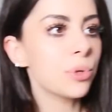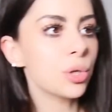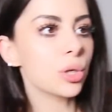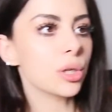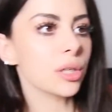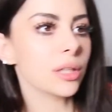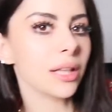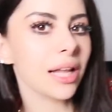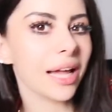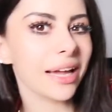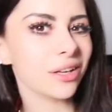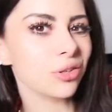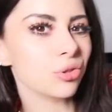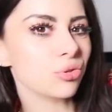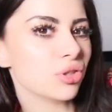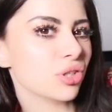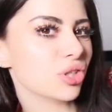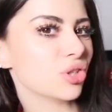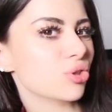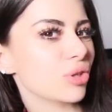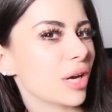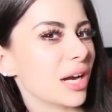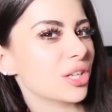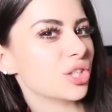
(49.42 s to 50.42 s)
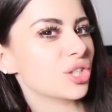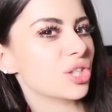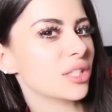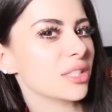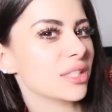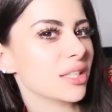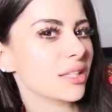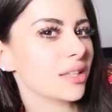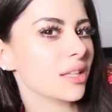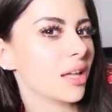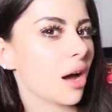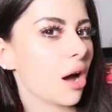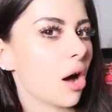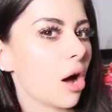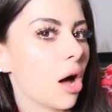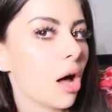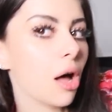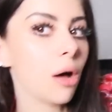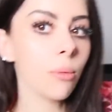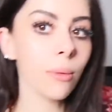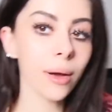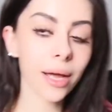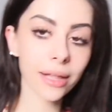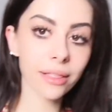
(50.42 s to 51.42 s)
you could like do stretches in the
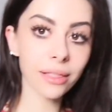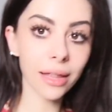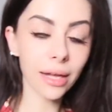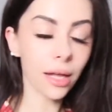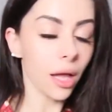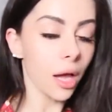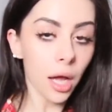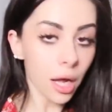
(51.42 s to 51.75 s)
hallway, like